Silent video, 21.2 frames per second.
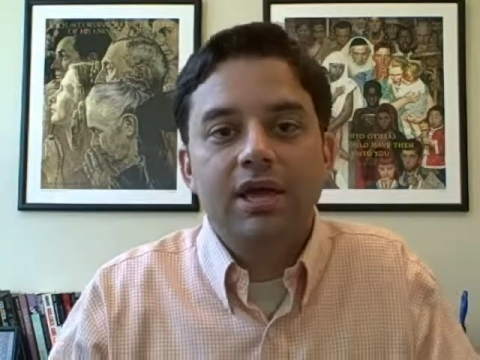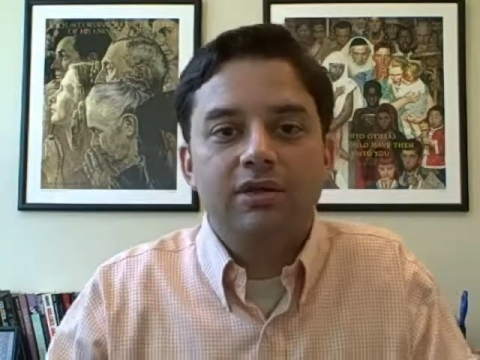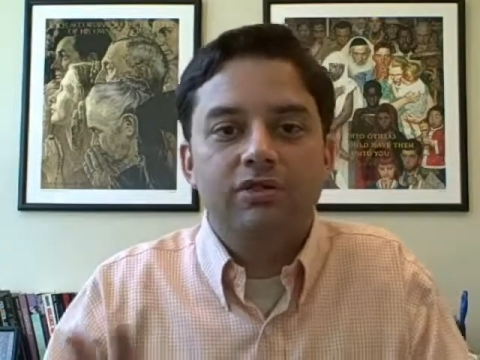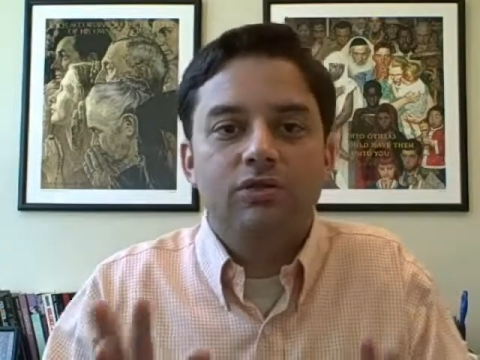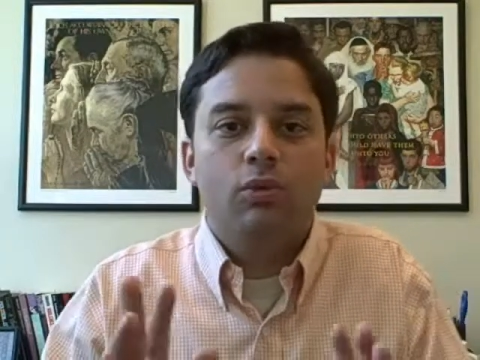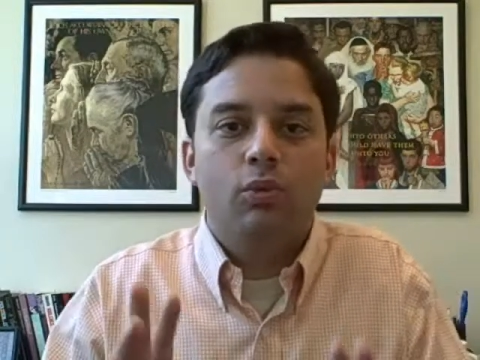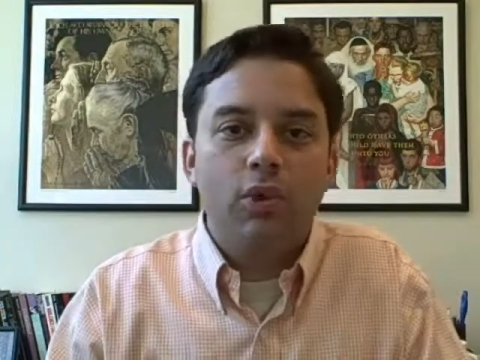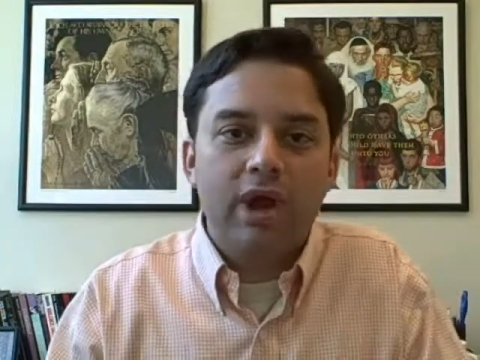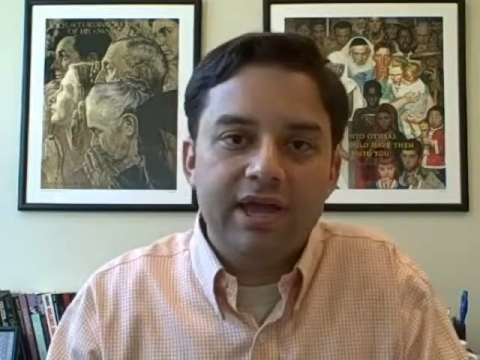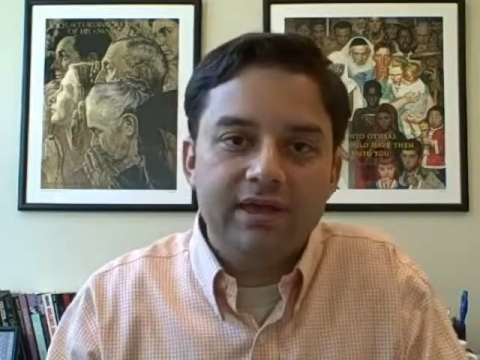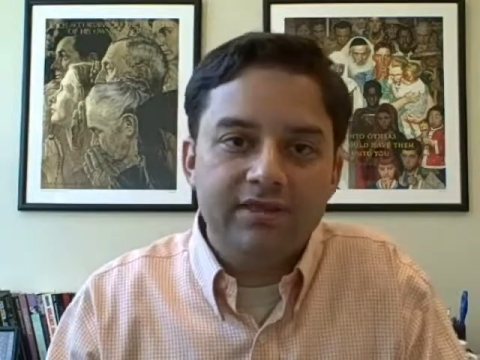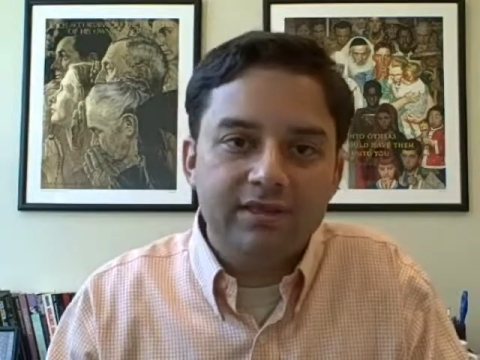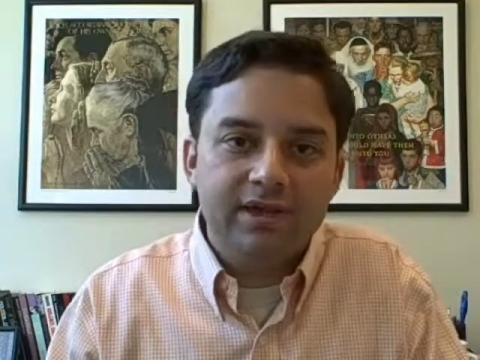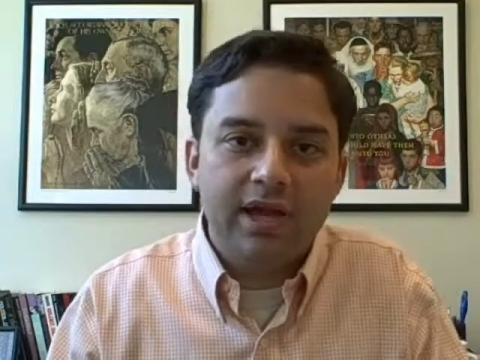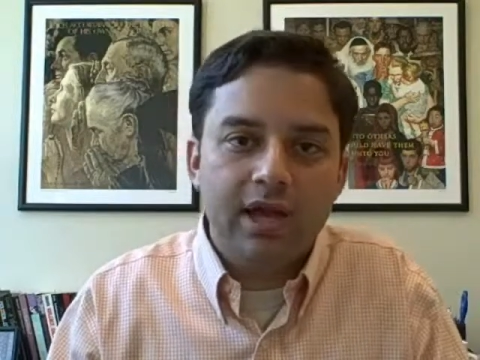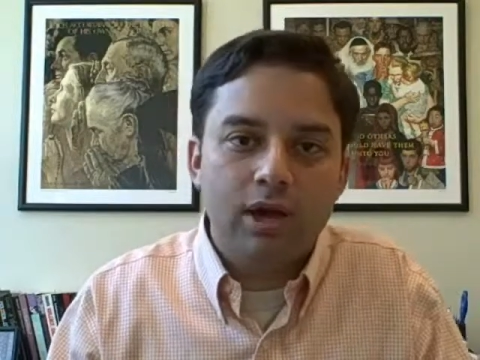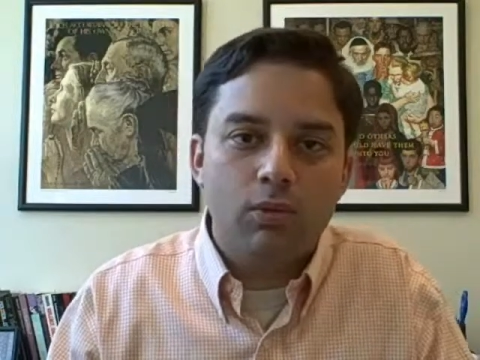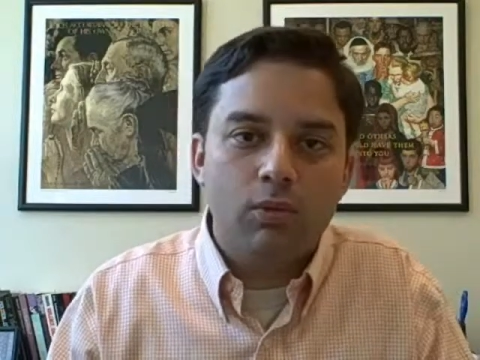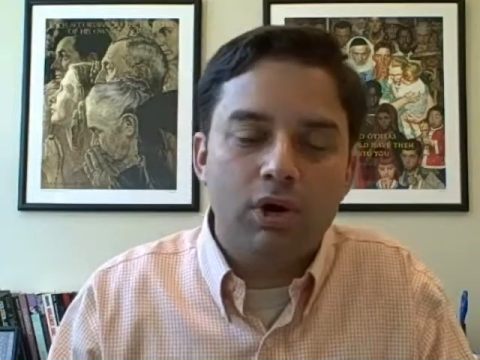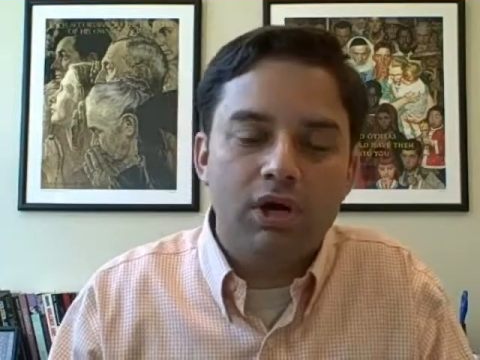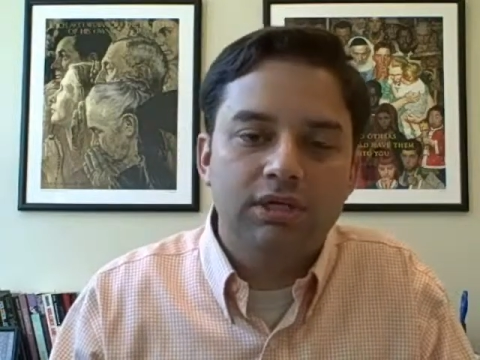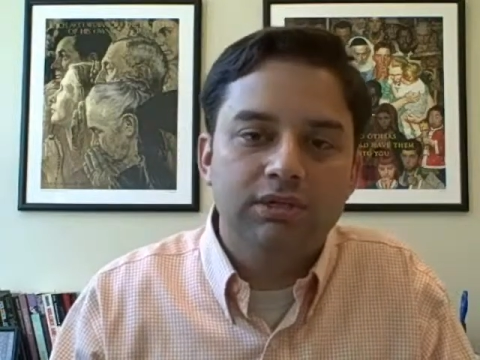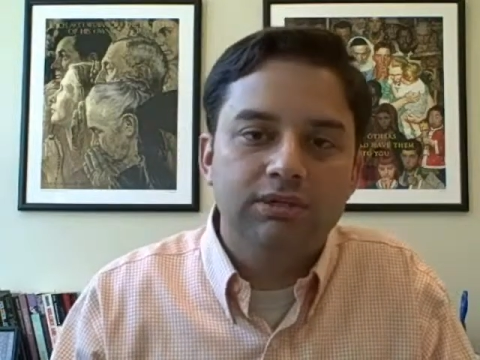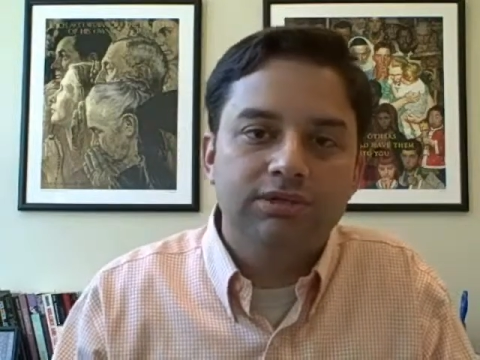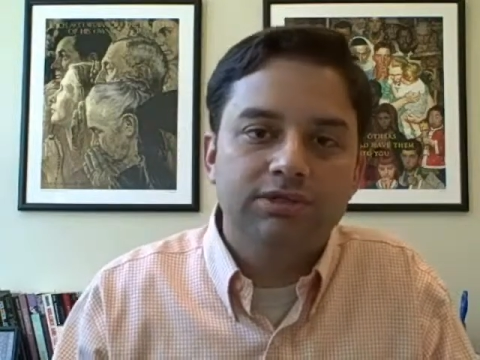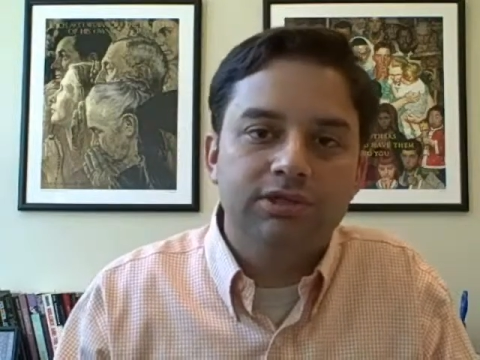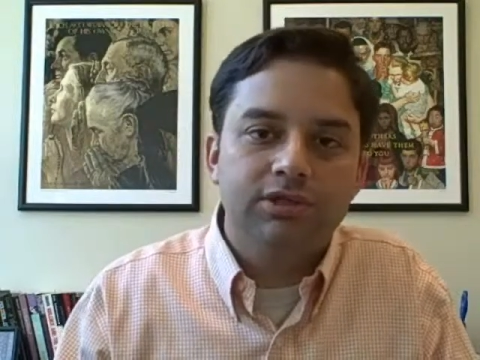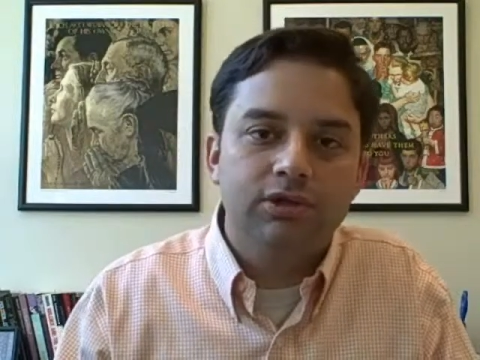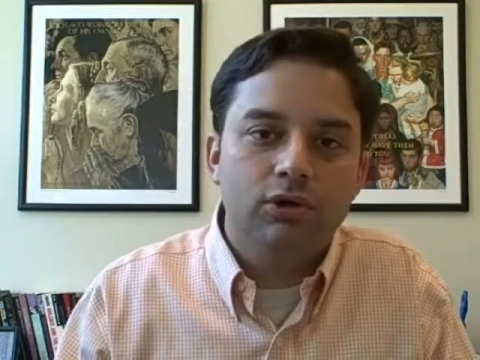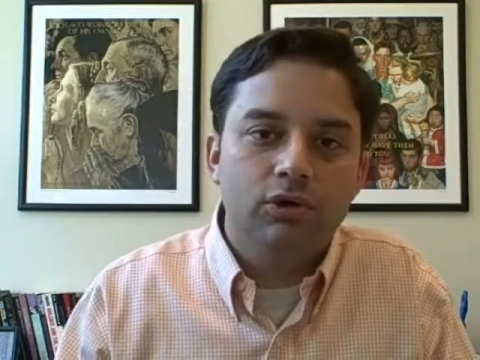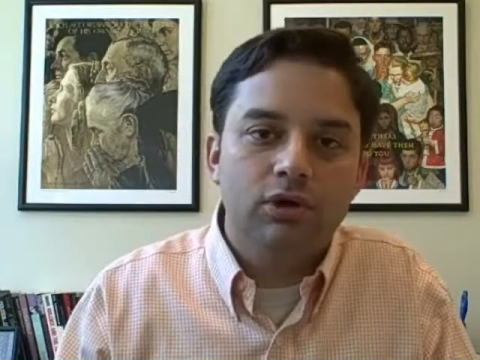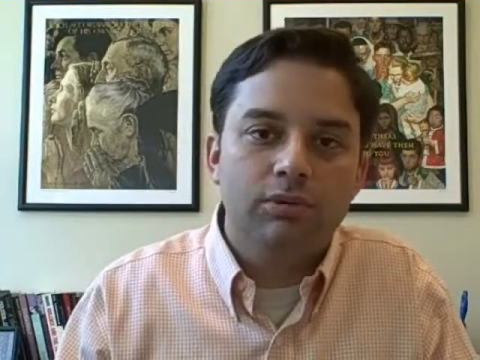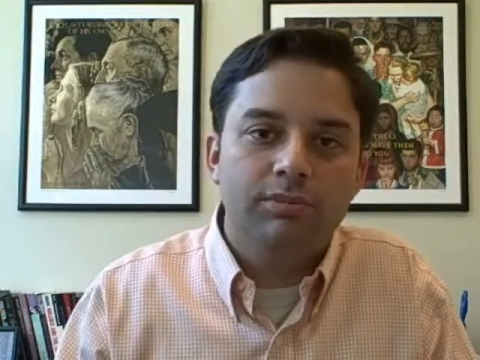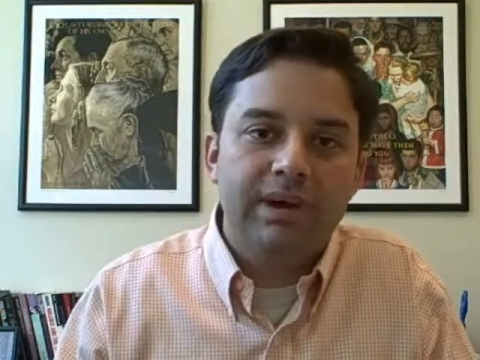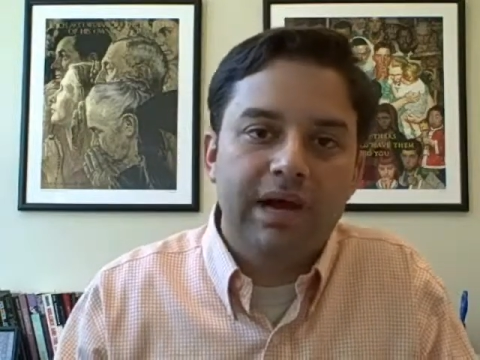And the way that I want to go